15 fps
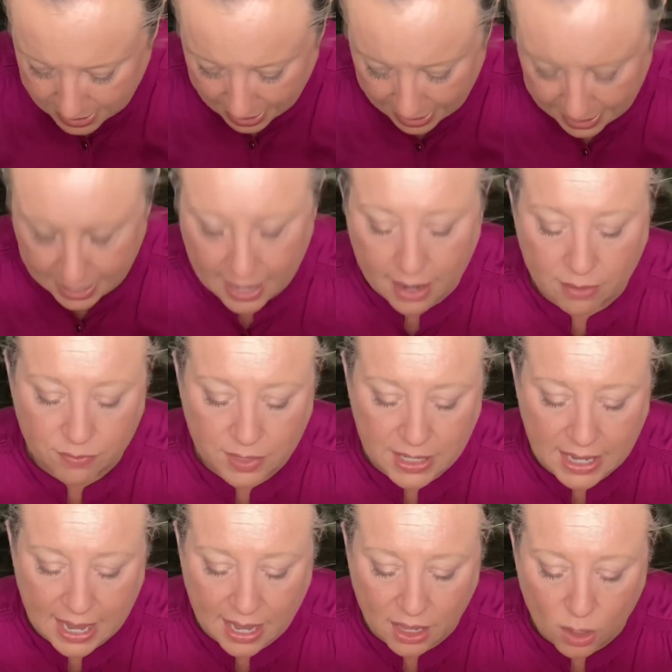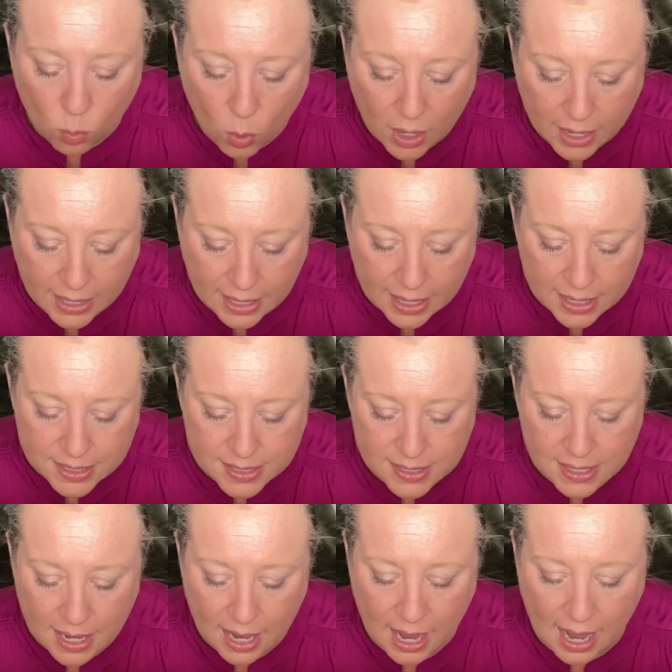I have the
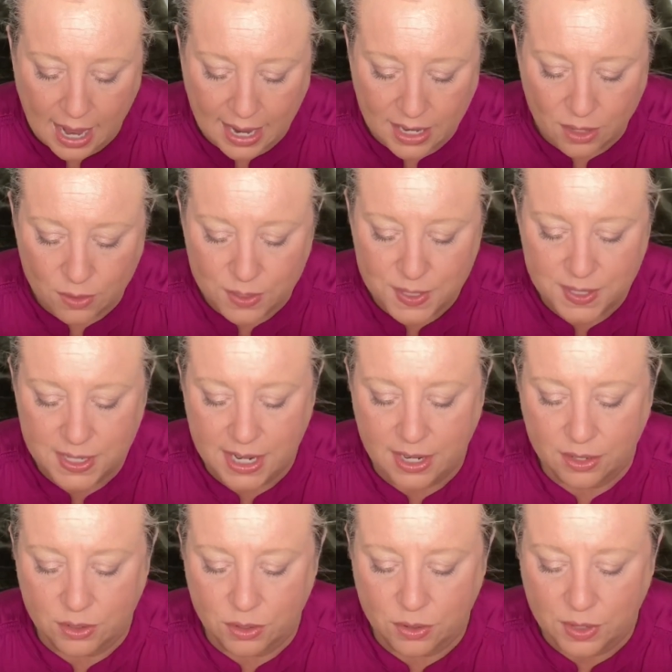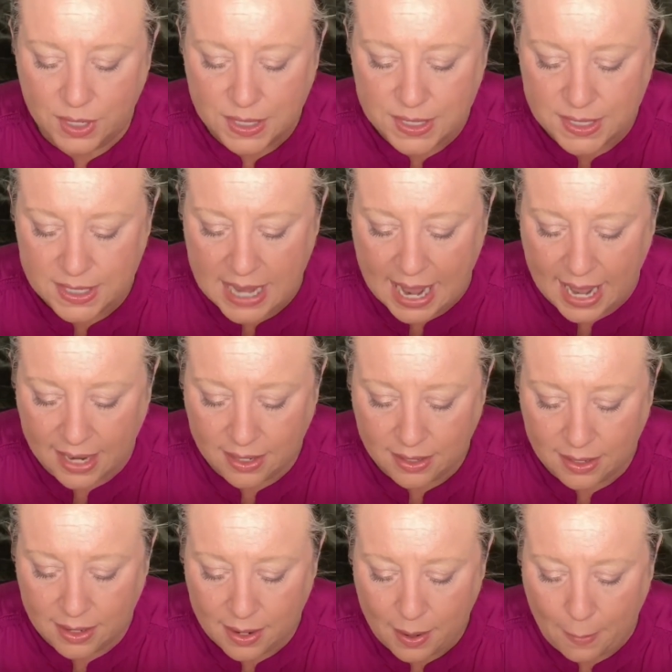LYS Higher Standard
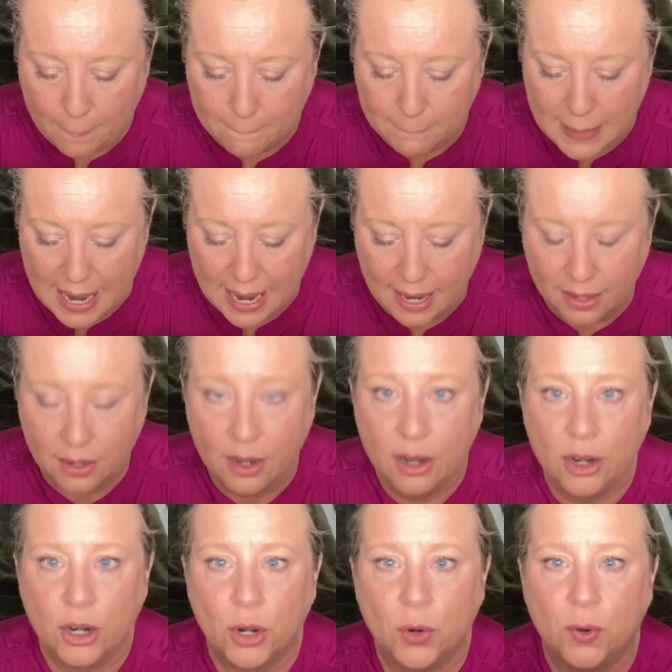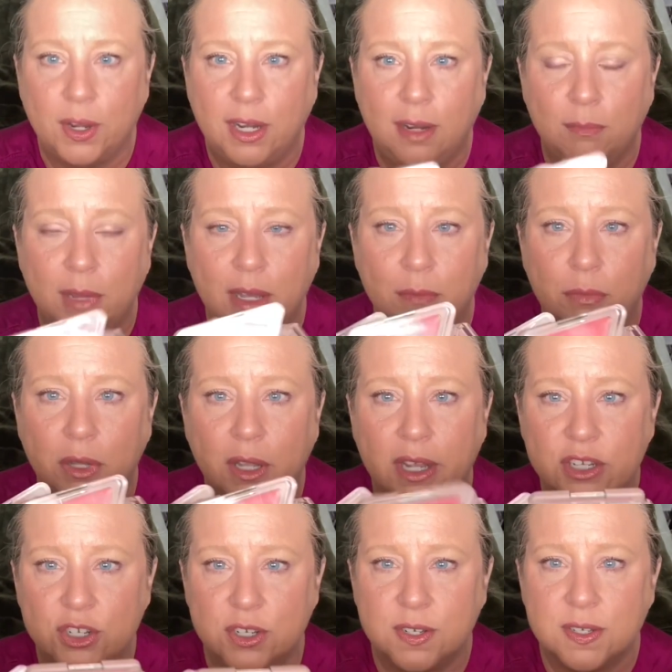Satin Matte Cream
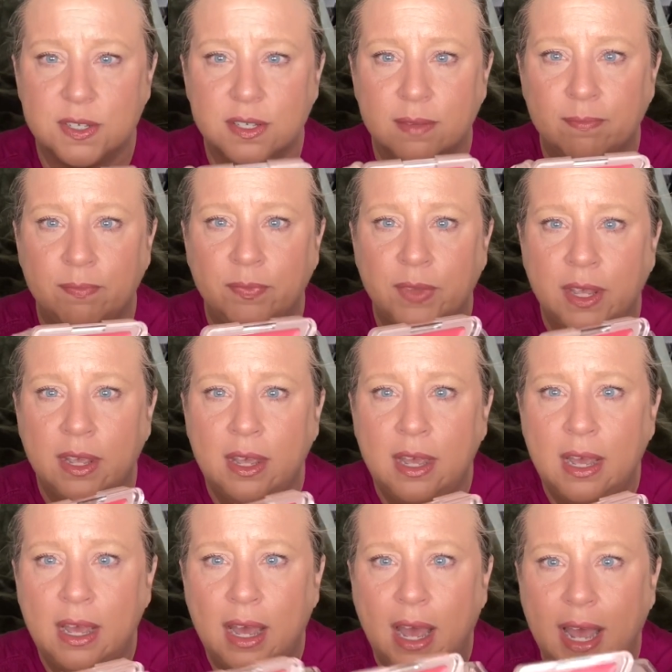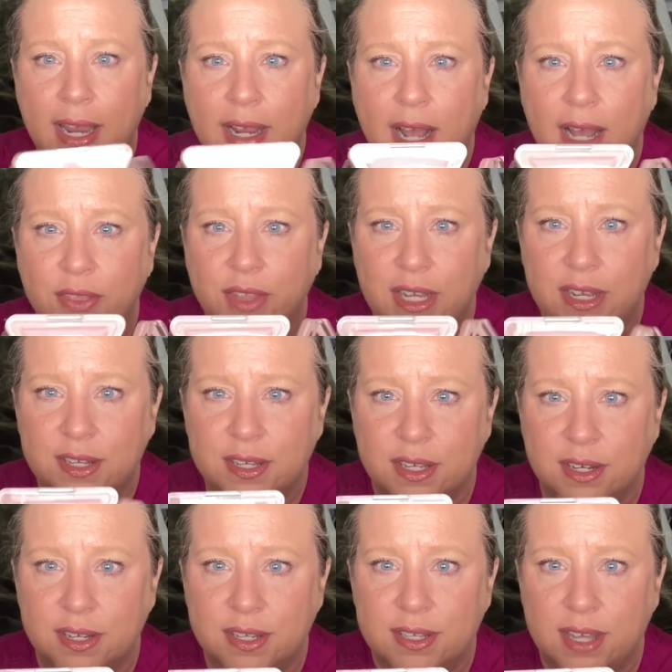Blushes. I got these
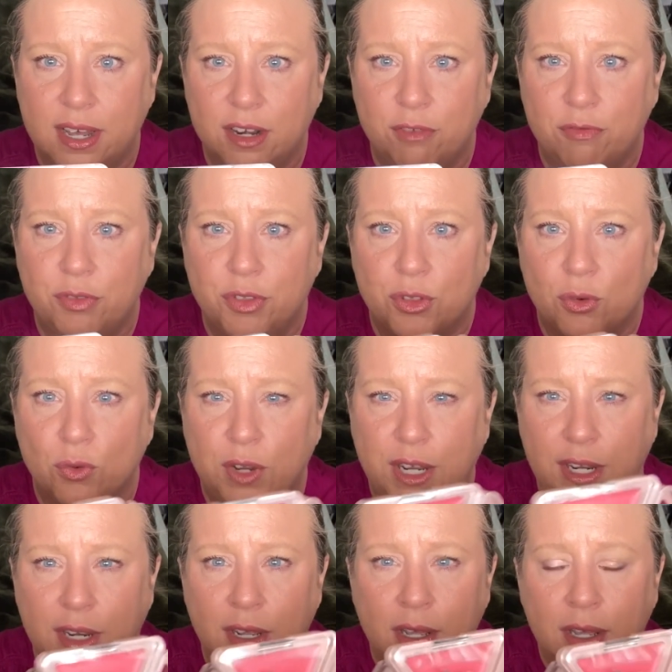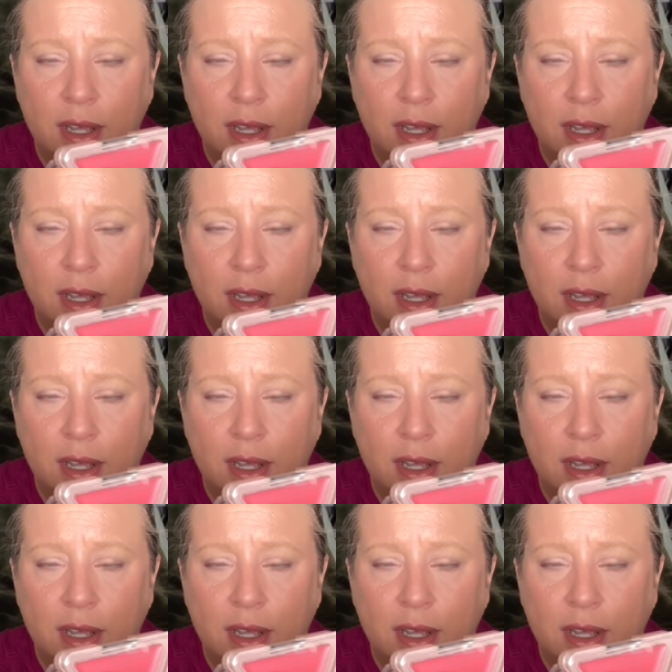in a set of 3.